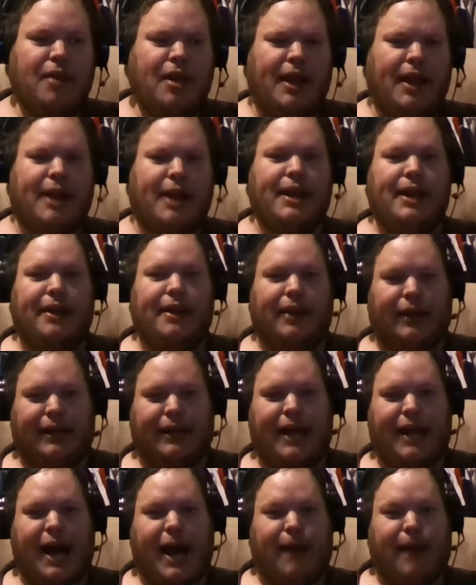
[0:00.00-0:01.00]
And then the
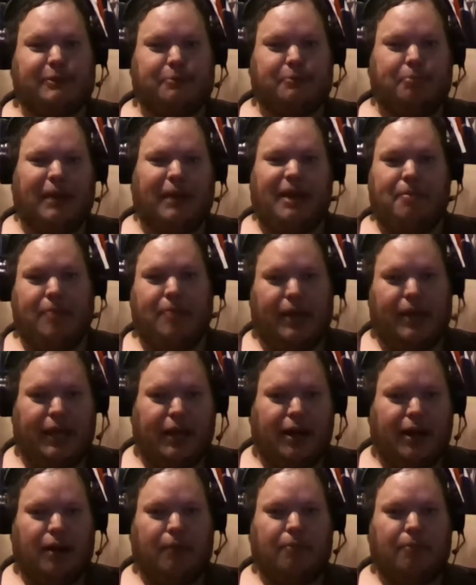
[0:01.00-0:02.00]
cops beat me
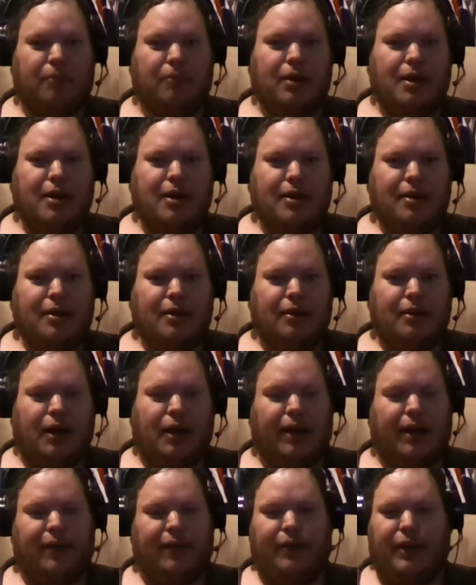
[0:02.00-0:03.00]
up.
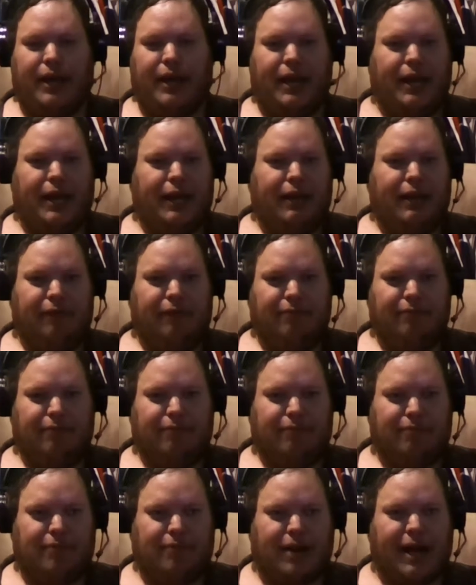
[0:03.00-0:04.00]

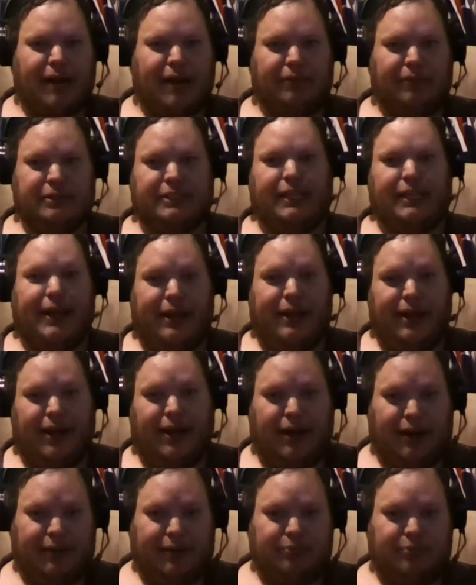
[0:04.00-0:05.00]
I was getting
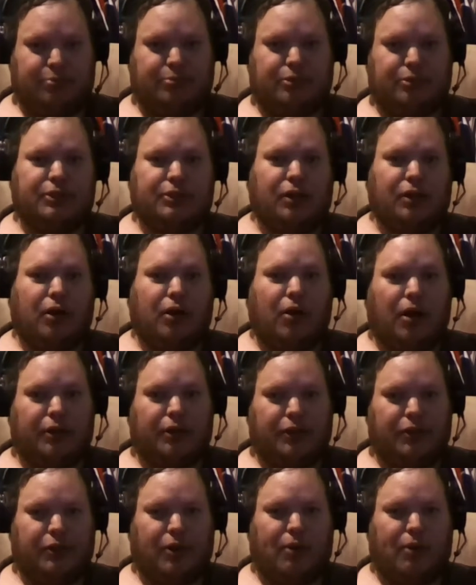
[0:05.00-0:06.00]
up to go out
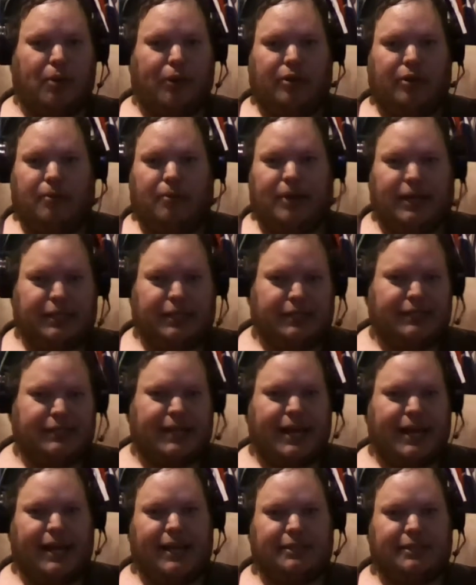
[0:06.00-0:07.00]
the door with them. I just
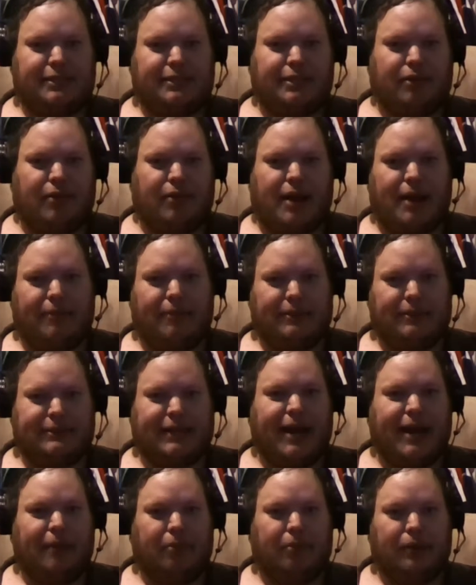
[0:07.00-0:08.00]
asked to grab a
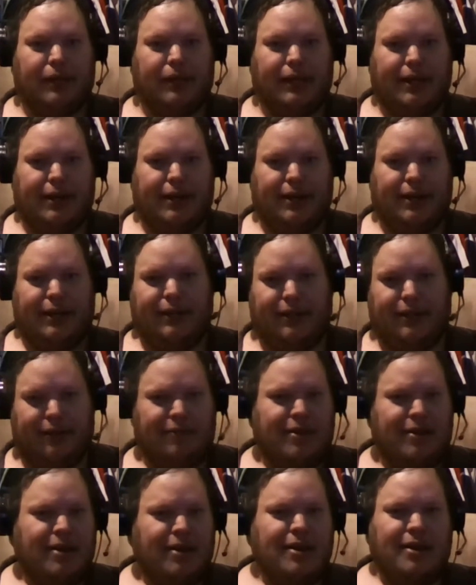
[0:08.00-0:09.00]
tablet, and
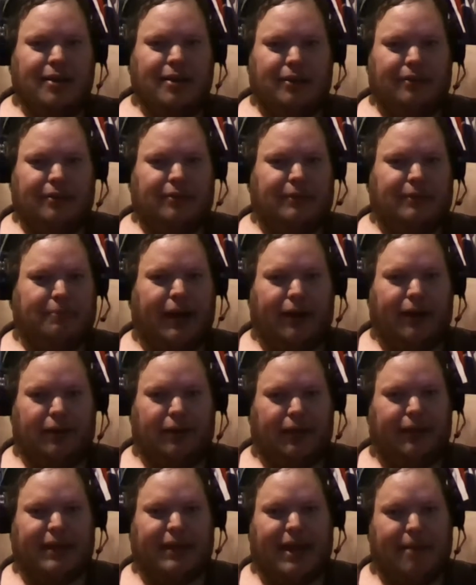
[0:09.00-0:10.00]

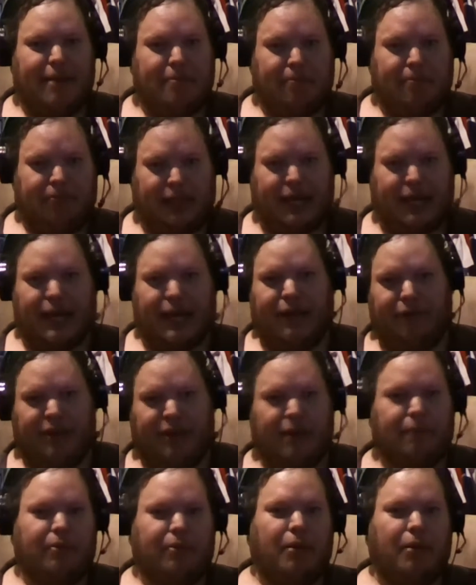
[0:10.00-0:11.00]
apparently that gave
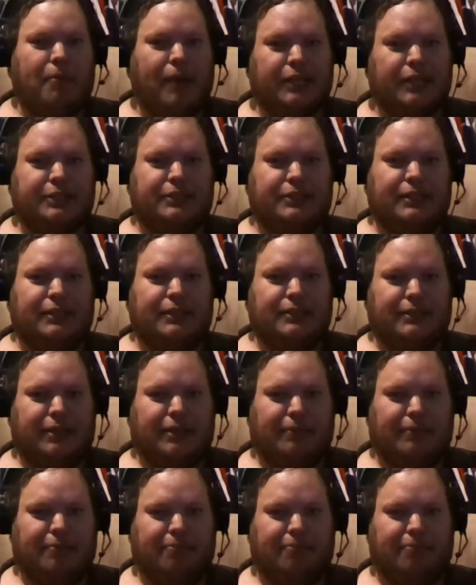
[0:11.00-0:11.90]
them permission to